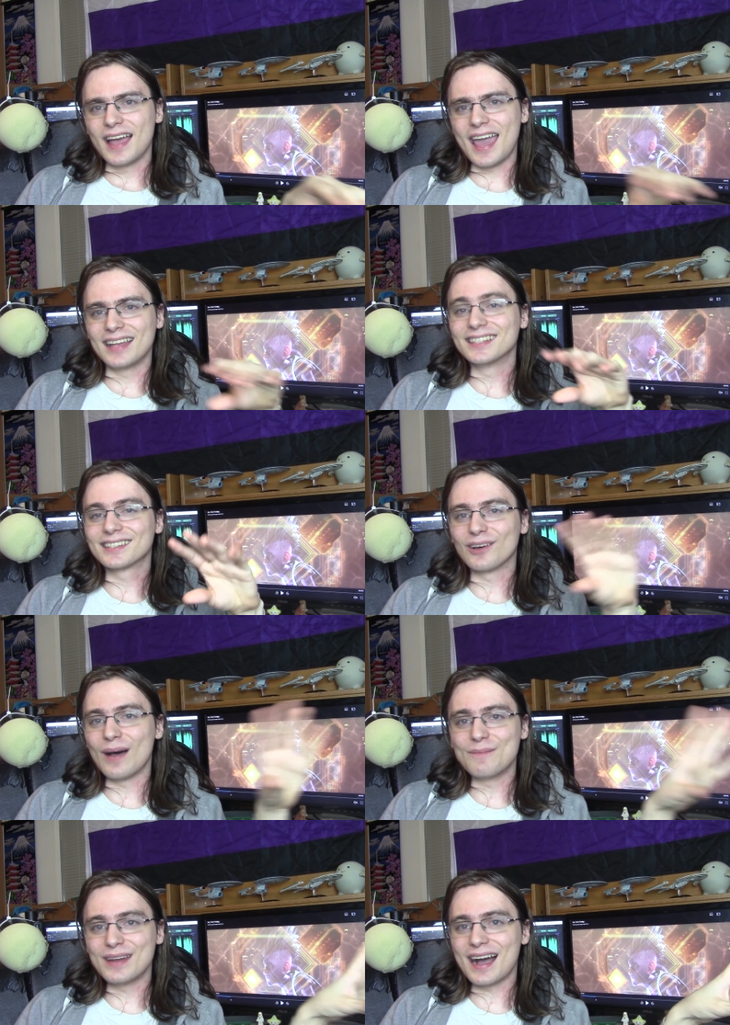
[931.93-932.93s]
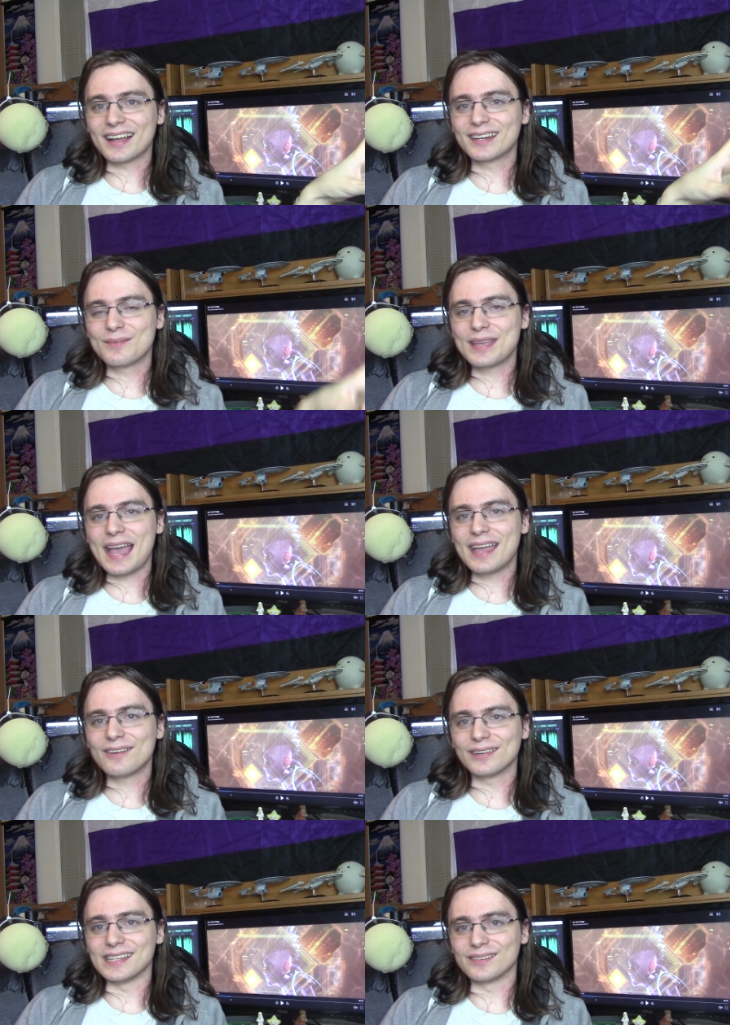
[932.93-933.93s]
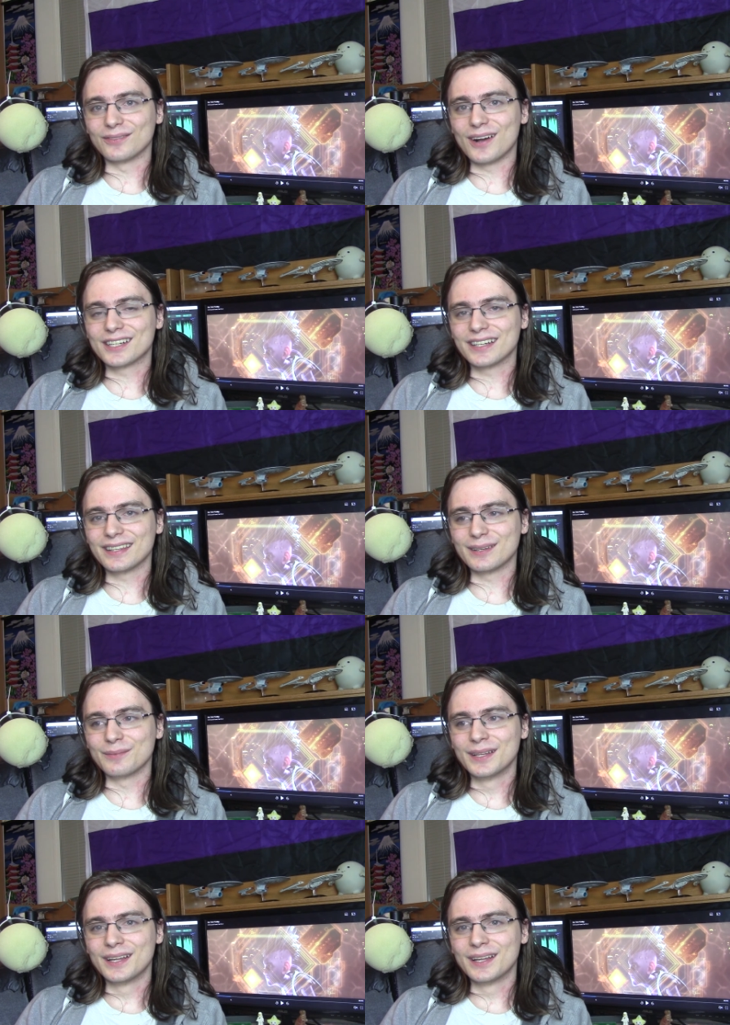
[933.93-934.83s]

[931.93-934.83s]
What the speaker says: And so I'm not going to be angry watching them